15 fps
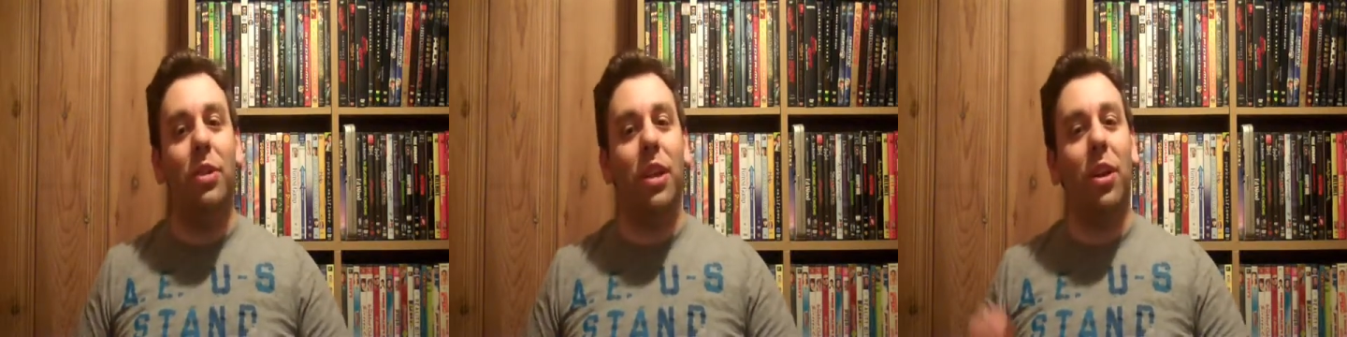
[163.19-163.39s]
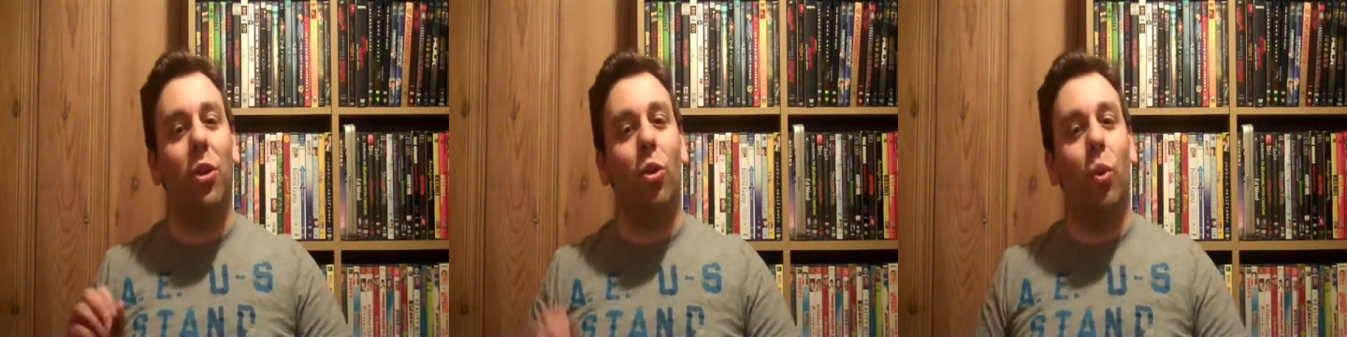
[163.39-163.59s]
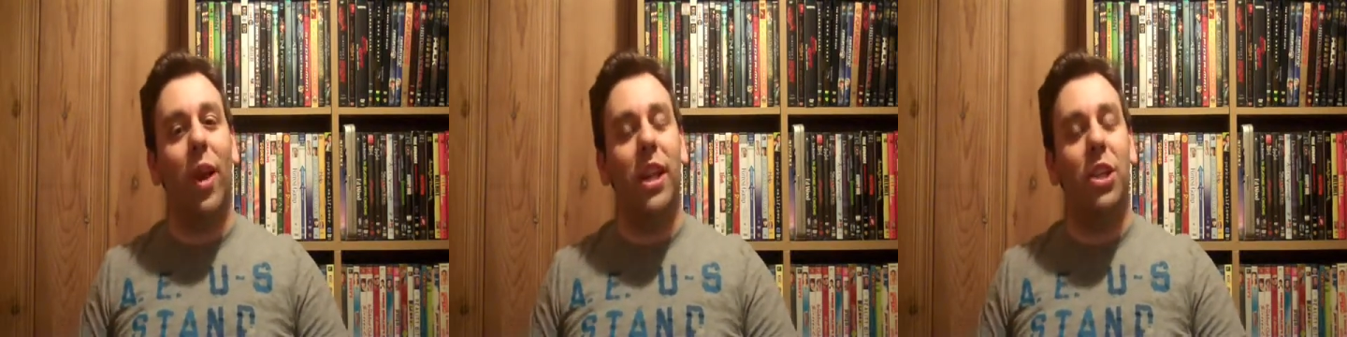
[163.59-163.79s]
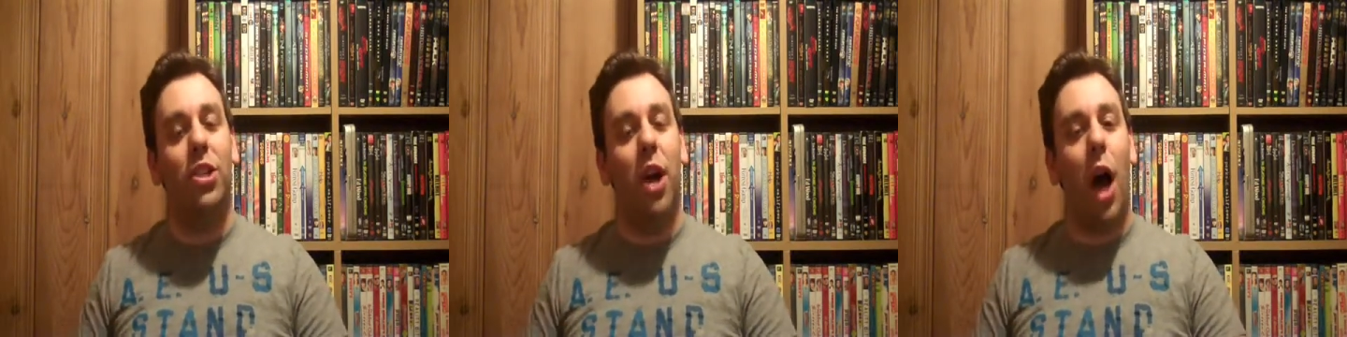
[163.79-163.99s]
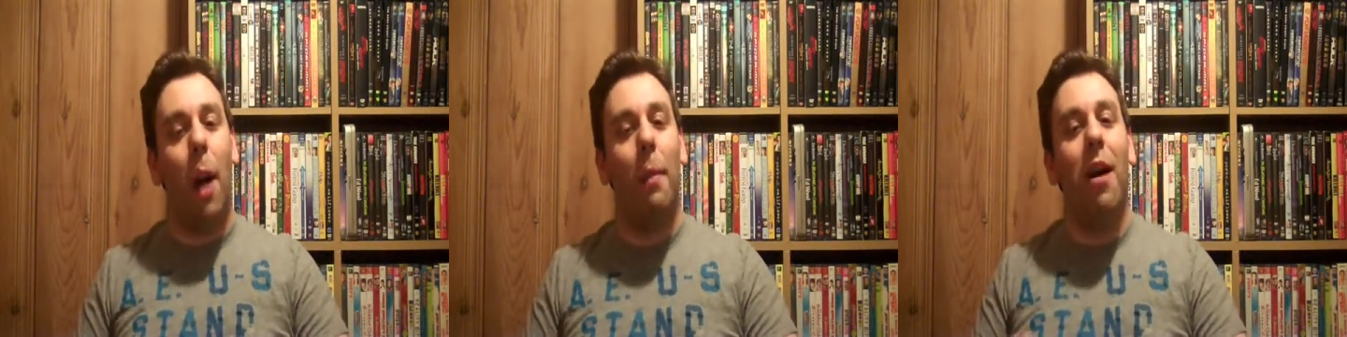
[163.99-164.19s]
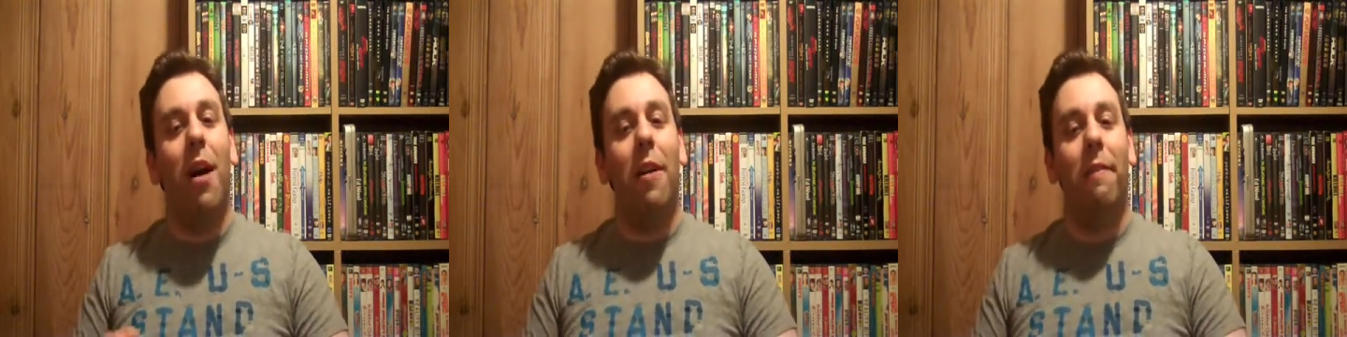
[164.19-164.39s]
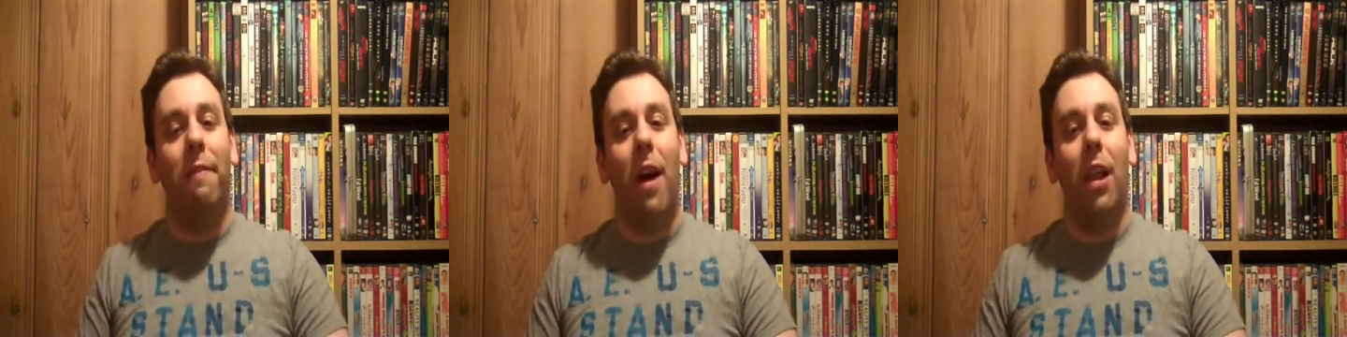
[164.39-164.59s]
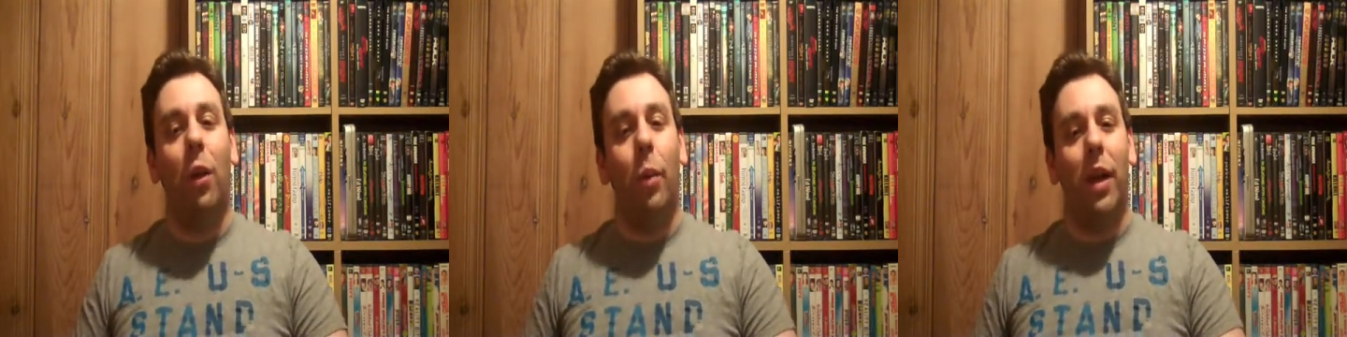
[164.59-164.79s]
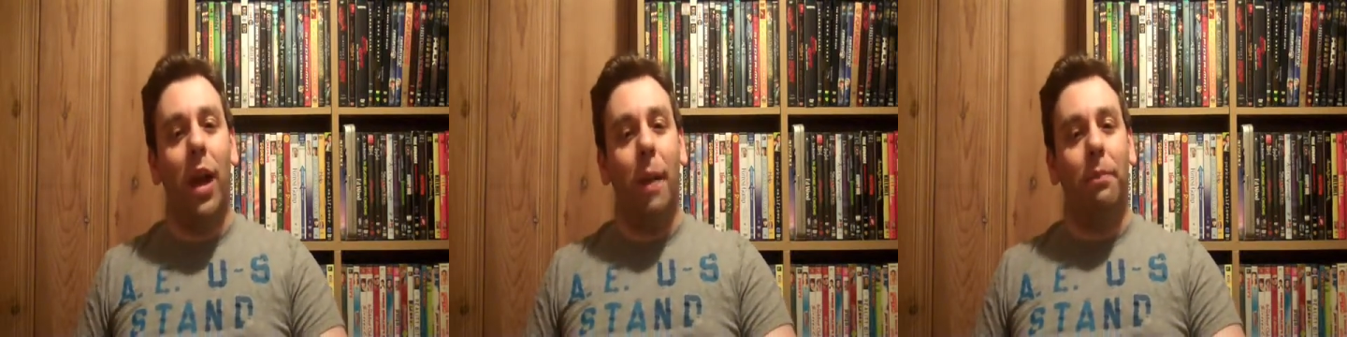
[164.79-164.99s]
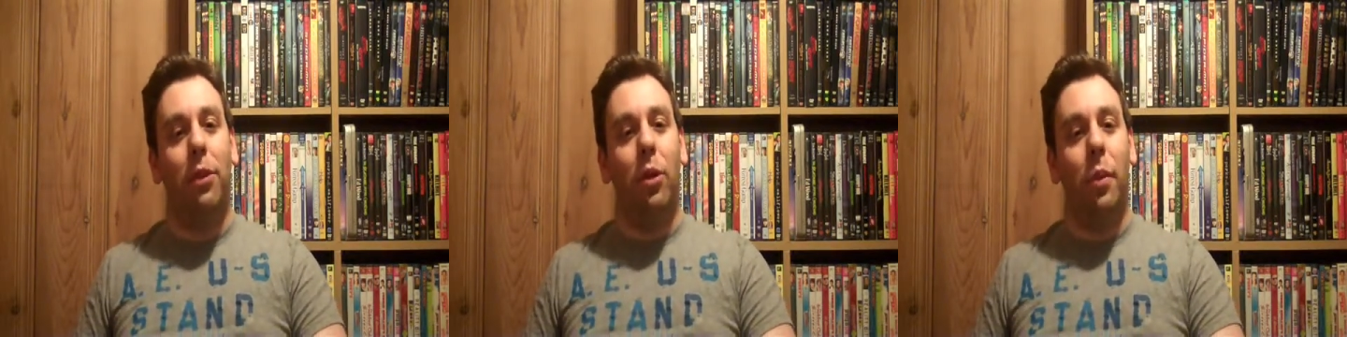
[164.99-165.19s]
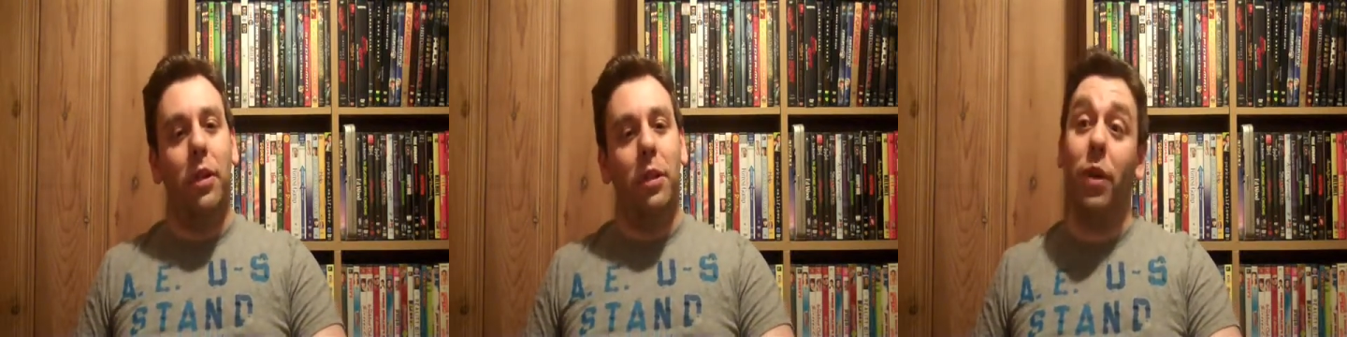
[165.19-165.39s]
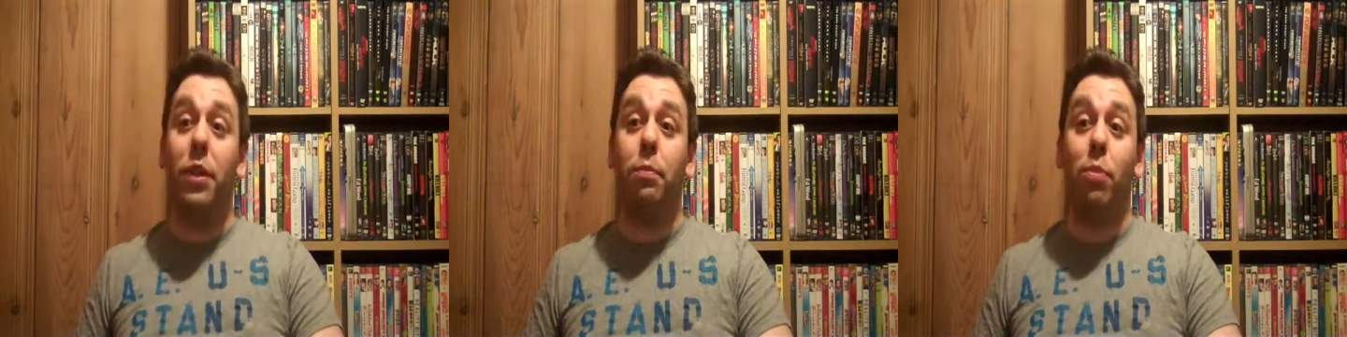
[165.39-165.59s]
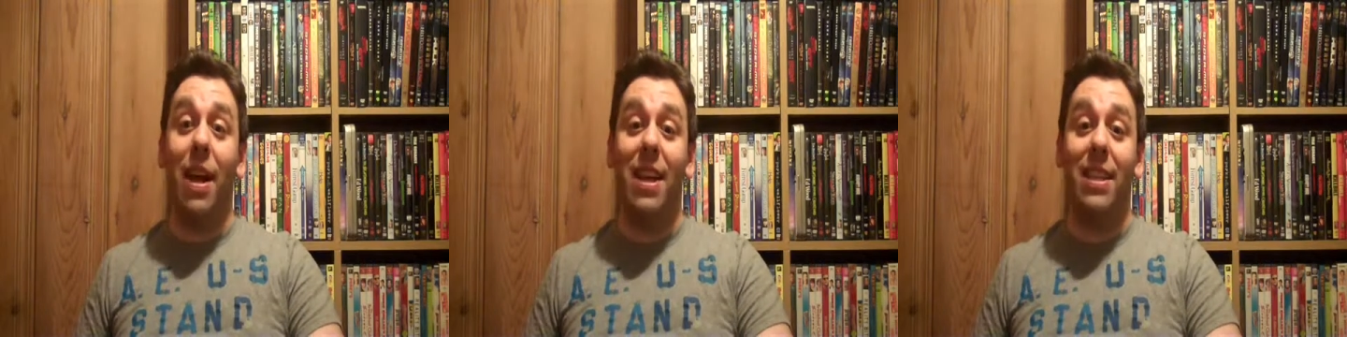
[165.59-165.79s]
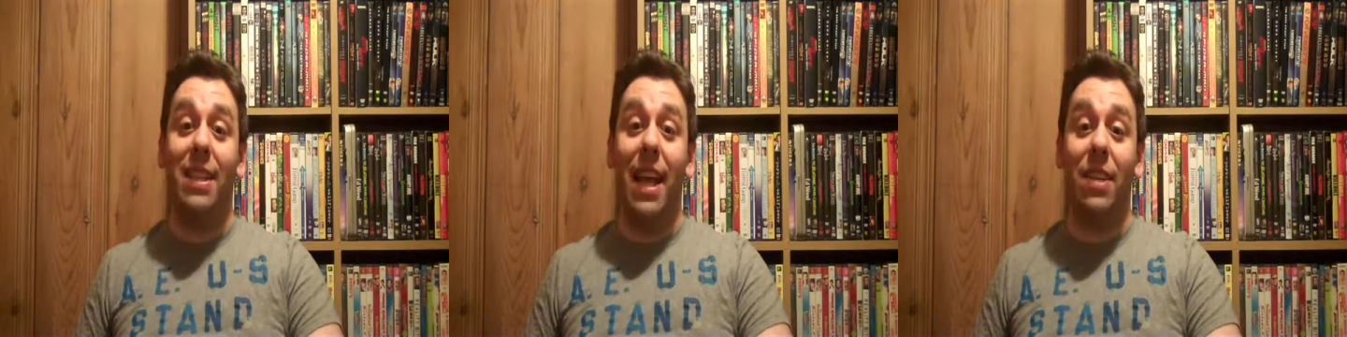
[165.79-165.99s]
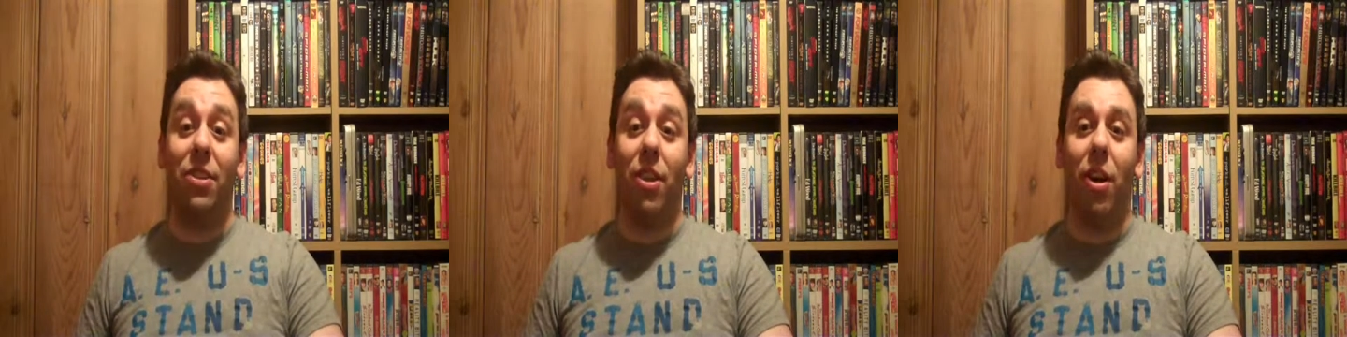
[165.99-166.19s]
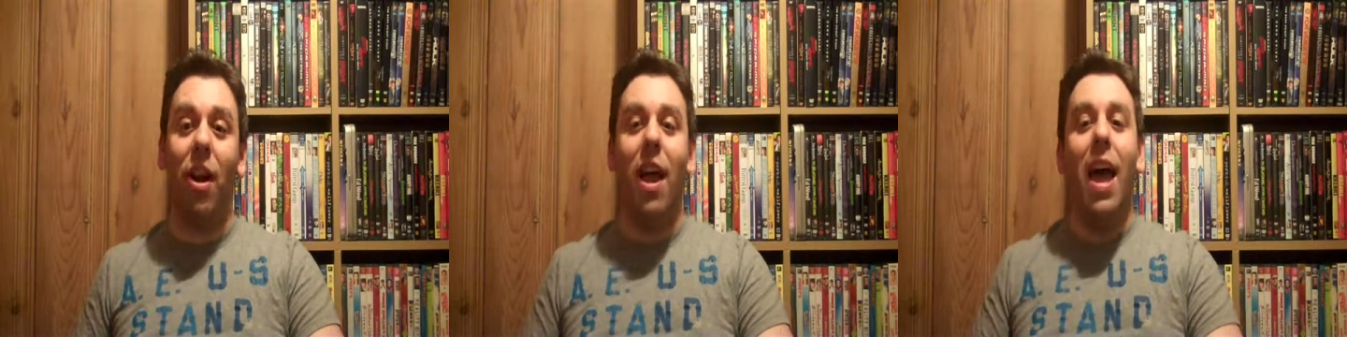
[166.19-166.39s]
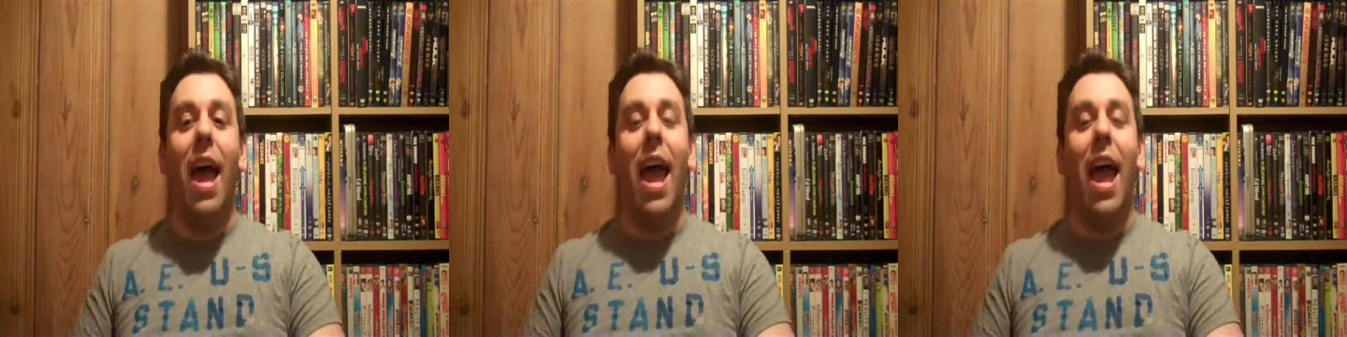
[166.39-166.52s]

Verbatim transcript: did a great job following up to its predecessor,